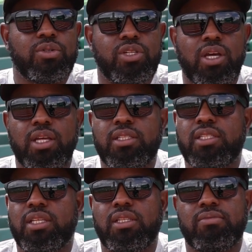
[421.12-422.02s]

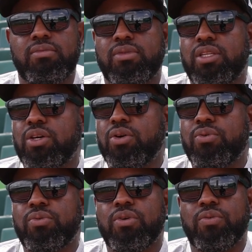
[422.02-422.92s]
Johnson, you know,
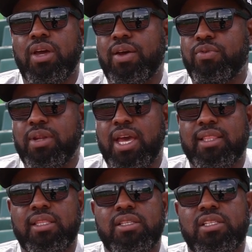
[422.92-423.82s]
from an
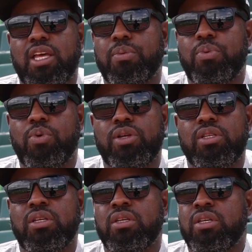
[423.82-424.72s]
athlete standpoint.
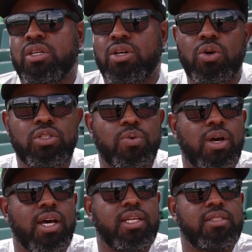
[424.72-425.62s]
Coaching
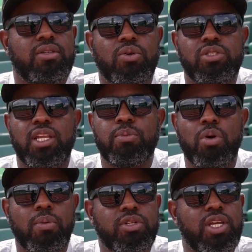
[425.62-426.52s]
wise, coaches like
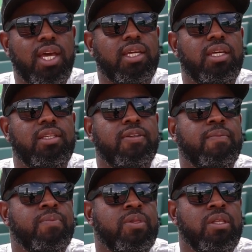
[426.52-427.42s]
Barbara Jacket
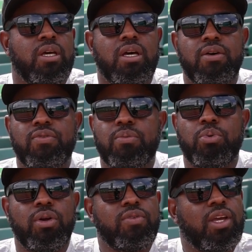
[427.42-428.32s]
uh, from
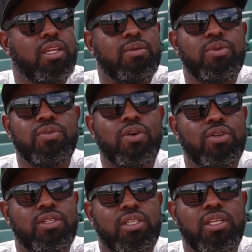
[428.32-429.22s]
Fabiana
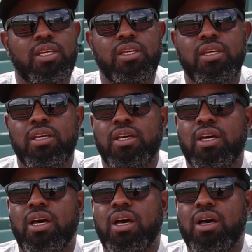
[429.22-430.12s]
University,
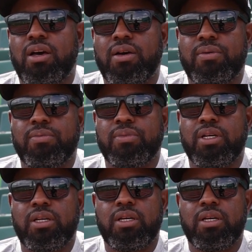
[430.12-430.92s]
uh, uh,